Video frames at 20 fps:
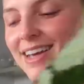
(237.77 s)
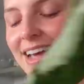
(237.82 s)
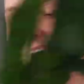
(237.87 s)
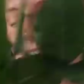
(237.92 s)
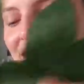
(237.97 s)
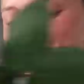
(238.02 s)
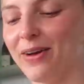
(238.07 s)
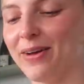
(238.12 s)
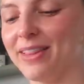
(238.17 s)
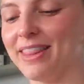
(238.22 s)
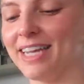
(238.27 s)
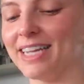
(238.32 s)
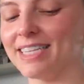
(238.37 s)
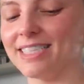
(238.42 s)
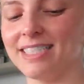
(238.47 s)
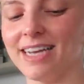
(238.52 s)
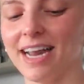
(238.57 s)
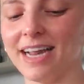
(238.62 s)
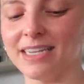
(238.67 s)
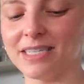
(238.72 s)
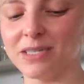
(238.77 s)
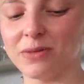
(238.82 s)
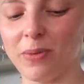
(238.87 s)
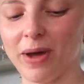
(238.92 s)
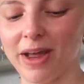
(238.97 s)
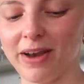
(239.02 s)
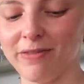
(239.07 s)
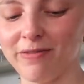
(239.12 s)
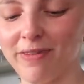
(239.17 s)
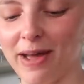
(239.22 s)
I don't know, I think it's nice
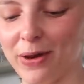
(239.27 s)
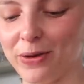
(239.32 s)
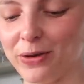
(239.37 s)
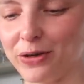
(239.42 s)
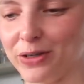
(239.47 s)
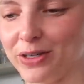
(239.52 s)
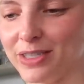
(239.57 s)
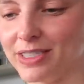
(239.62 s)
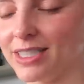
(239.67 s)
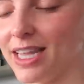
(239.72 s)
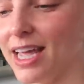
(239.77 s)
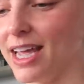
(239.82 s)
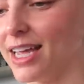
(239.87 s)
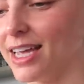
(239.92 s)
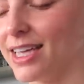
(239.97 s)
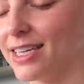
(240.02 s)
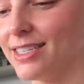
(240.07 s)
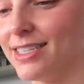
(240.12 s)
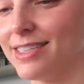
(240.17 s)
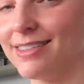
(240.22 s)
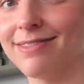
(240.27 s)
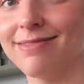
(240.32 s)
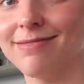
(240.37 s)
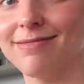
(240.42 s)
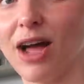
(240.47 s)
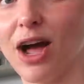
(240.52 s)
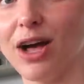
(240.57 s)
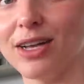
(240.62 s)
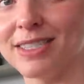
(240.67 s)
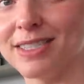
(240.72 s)
when a founder is like
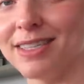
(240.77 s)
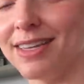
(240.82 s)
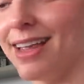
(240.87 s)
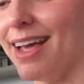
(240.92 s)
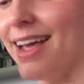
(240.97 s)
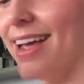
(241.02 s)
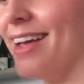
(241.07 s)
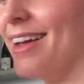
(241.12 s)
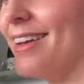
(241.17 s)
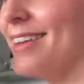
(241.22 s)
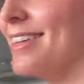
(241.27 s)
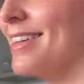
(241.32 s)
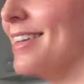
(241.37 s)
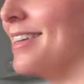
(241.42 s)
hustling